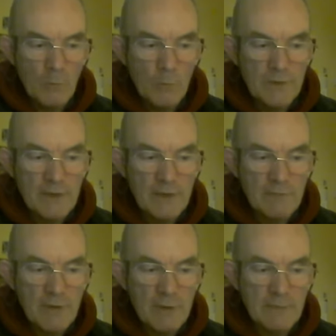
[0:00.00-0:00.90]
We think
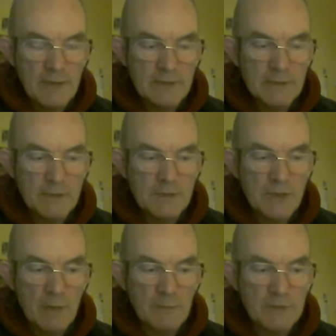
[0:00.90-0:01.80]
of him as the
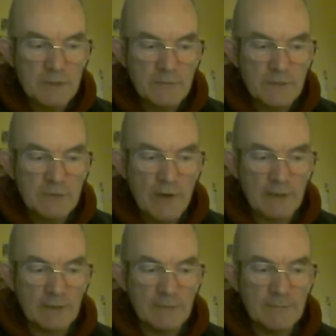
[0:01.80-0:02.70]
psalmist of
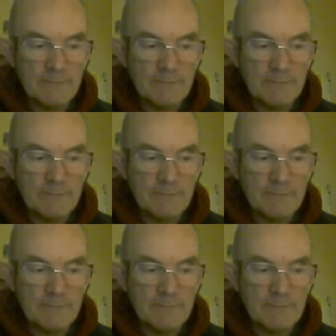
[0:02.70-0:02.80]
Israel.